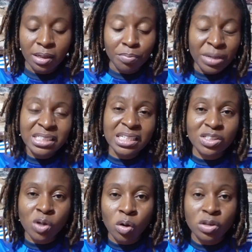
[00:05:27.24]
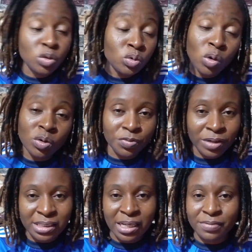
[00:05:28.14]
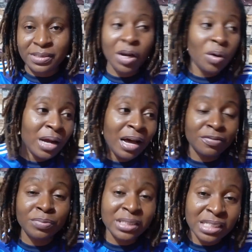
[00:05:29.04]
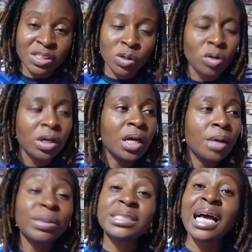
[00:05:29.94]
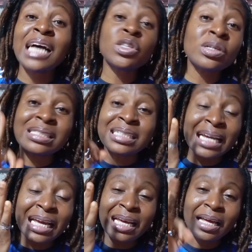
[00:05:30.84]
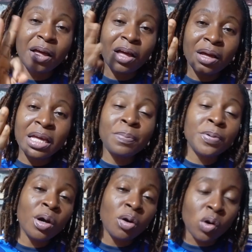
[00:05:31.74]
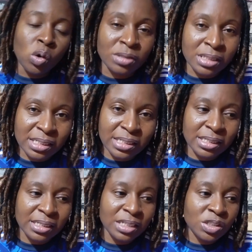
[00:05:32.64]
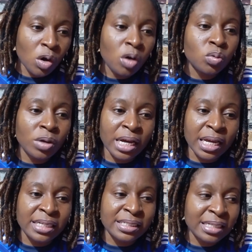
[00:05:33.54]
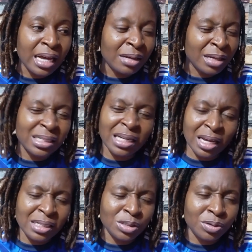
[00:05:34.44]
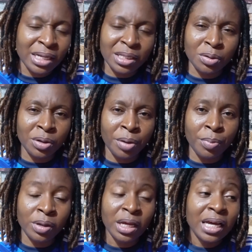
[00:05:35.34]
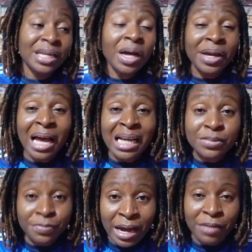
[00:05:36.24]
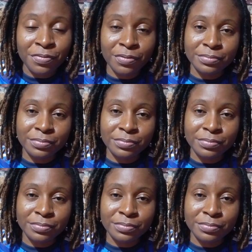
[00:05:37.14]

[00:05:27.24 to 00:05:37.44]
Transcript: Minte scored 2 goals first half. Second half, Minte scored. Minte has just 3 EPL goals this season. He scored 1 against United or thereabout. Now he has 5.